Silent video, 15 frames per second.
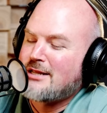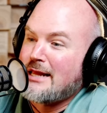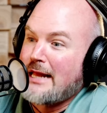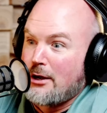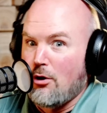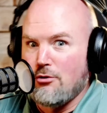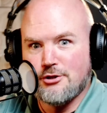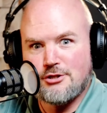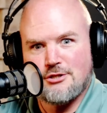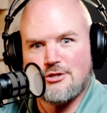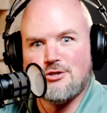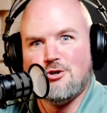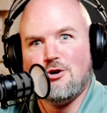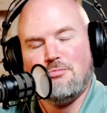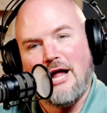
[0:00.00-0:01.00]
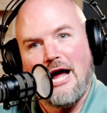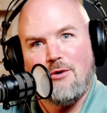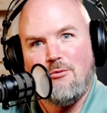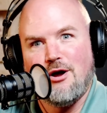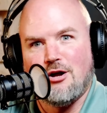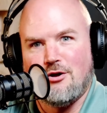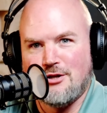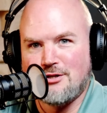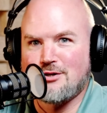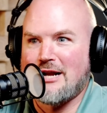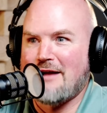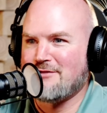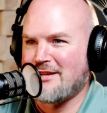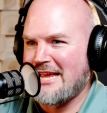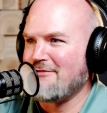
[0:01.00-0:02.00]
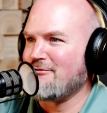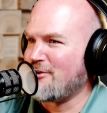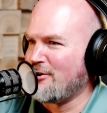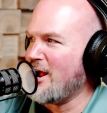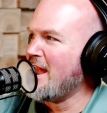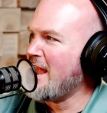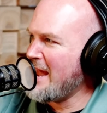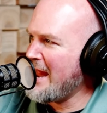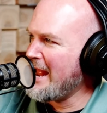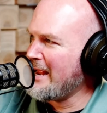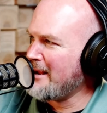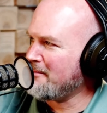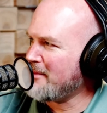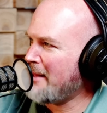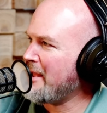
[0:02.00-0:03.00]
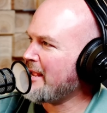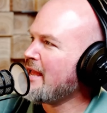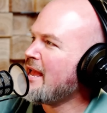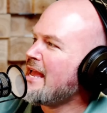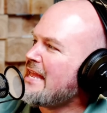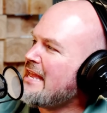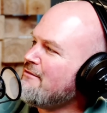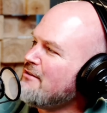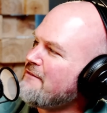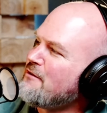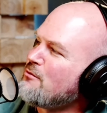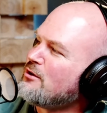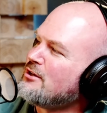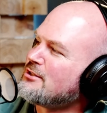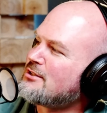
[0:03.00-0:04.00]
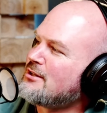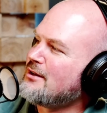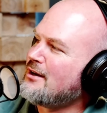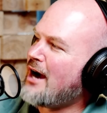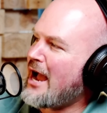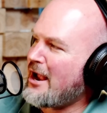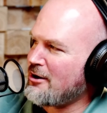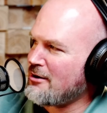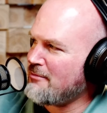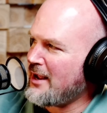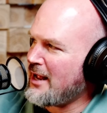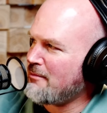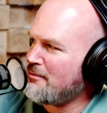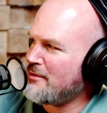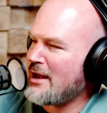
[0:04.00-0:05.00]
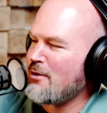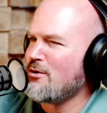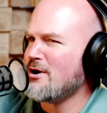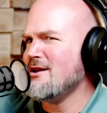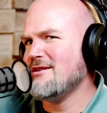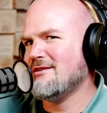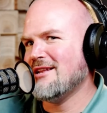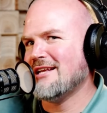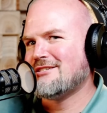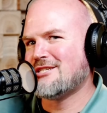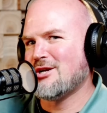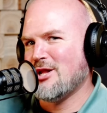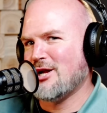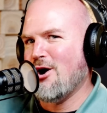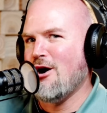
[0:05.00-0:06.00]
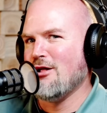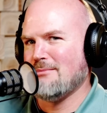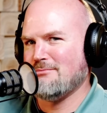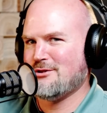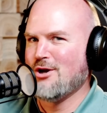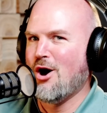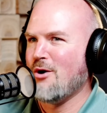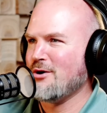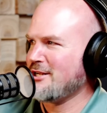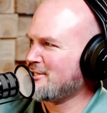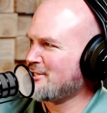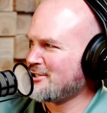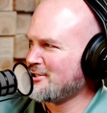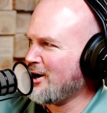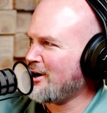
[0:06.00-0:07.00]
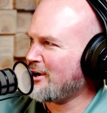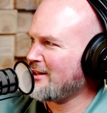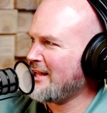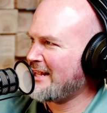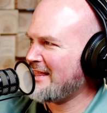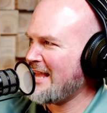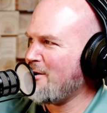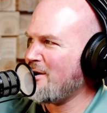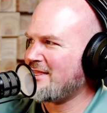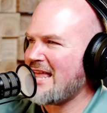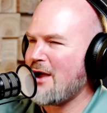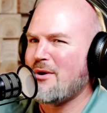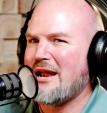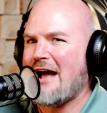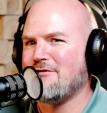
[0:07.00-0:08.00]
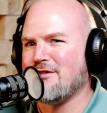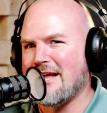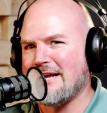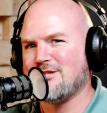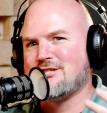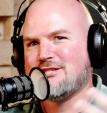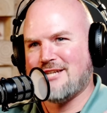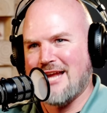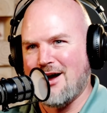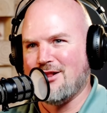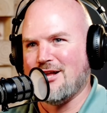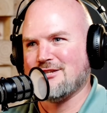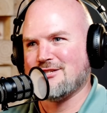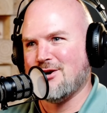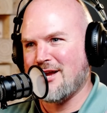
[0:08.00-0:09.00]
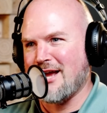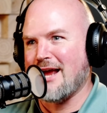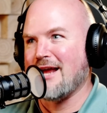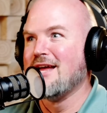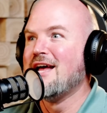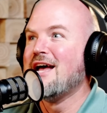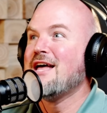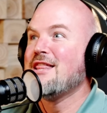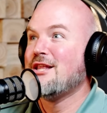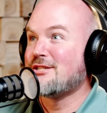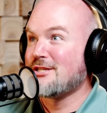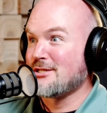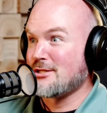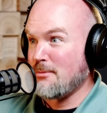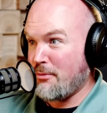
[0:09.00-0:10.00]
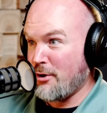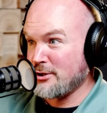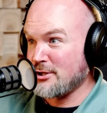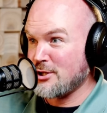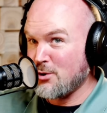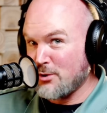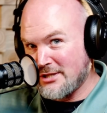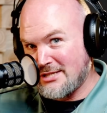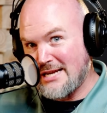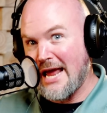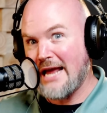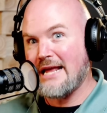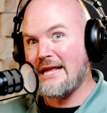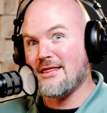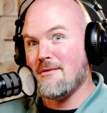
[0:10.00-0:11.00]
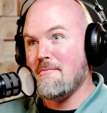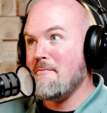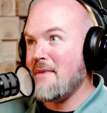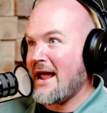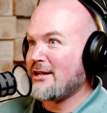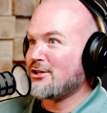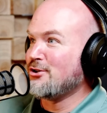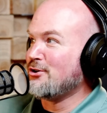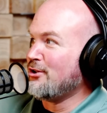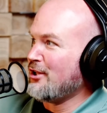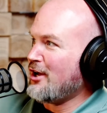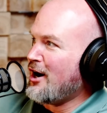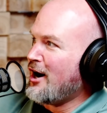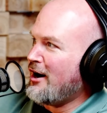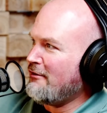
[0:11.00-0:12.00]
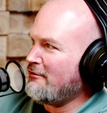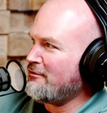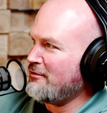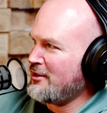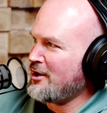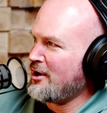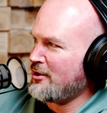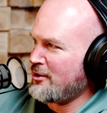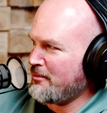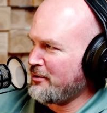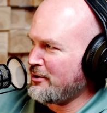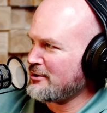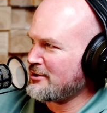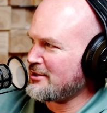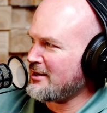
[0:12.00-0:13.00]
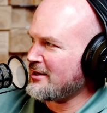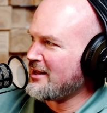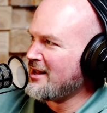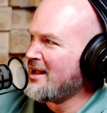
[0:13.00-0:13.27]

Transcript: say like, oh, this is the new Black Widow. They're going to have to give her a name. Like, even if it was Iron Man, they wouldn't necessarily call him Tony Stark. Like they would have to like tell us, okay, this is the person who is taking the mantle of the other person.